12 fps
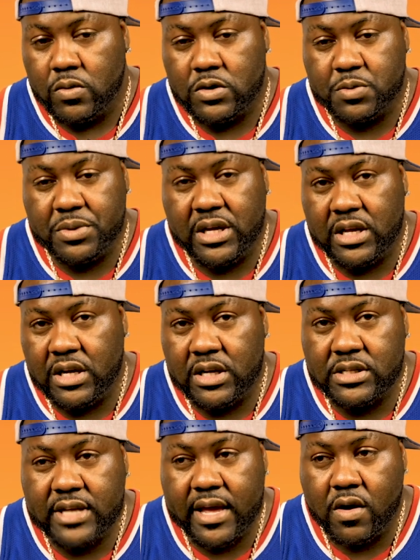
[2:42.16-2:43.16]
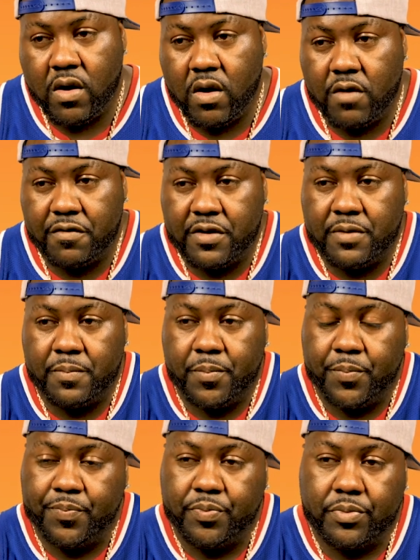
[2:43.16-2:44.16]
was beginning to take off and
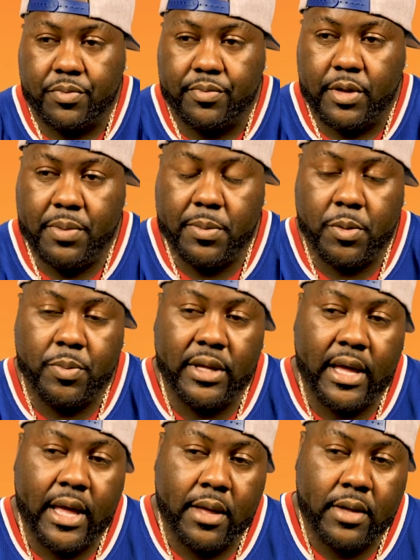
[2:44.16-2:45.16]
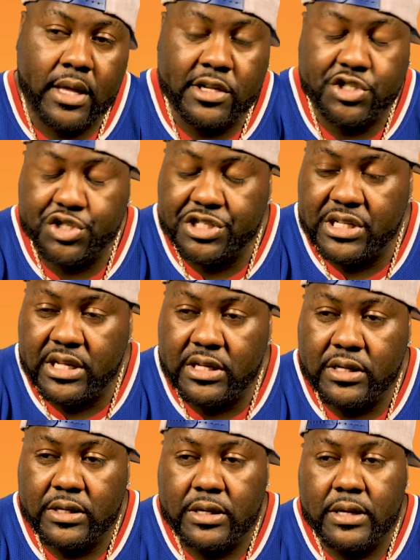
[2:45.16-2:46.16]
people began
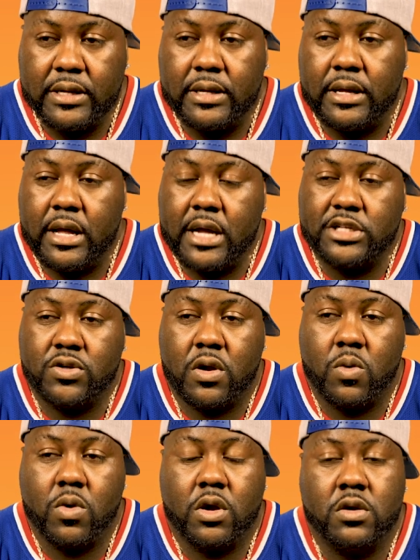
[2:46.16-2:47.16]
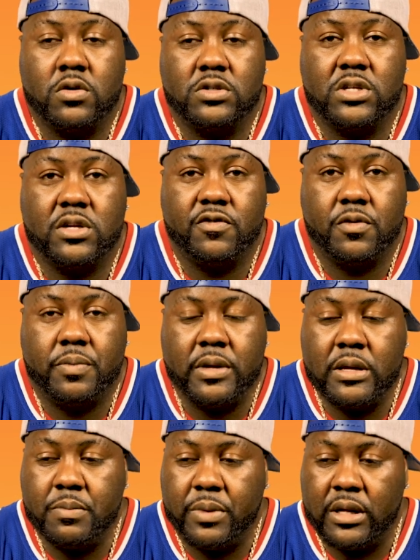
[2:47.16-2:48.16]
interested. I started working on Son of a
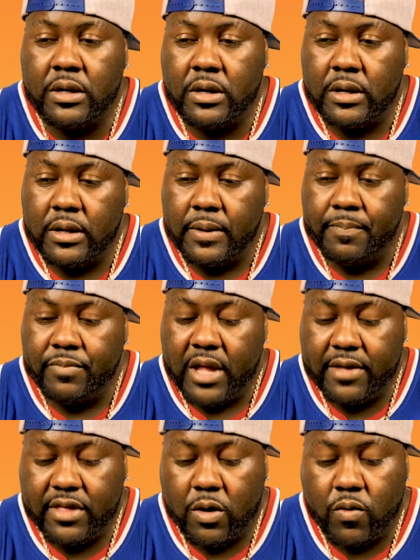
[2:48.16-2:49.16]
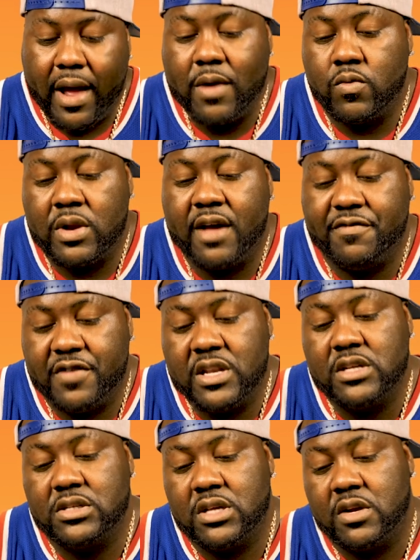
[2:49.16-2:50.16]
Pimp and I think right when I
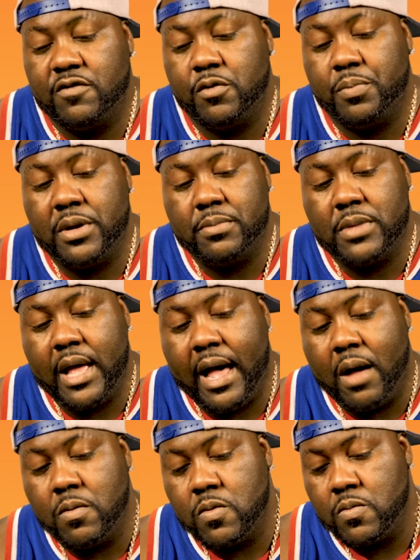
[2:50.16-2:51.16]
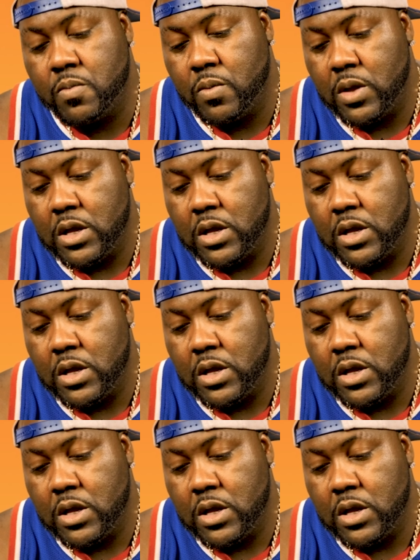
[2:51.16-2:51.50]
finished Son of a Pimp, the album,